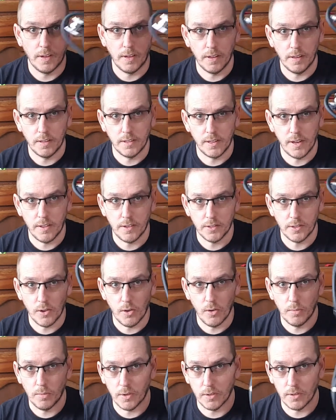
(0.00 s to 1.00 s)
a
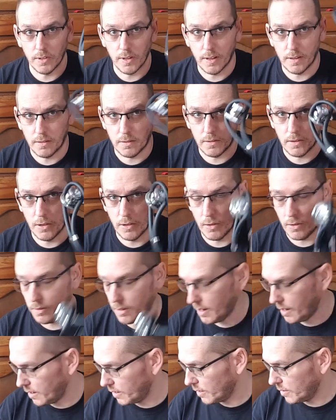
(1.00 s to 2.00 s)
stethoscope, because that, you know,
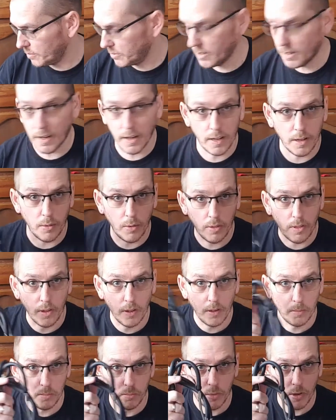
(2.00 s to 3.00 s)
kind of comes in handy with the
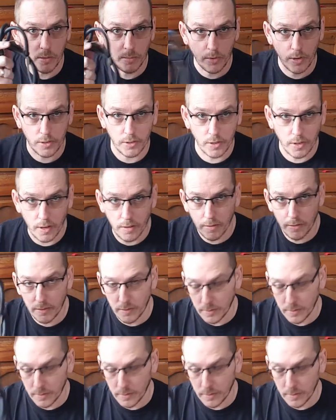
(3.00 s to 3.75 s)
blood pressure cuff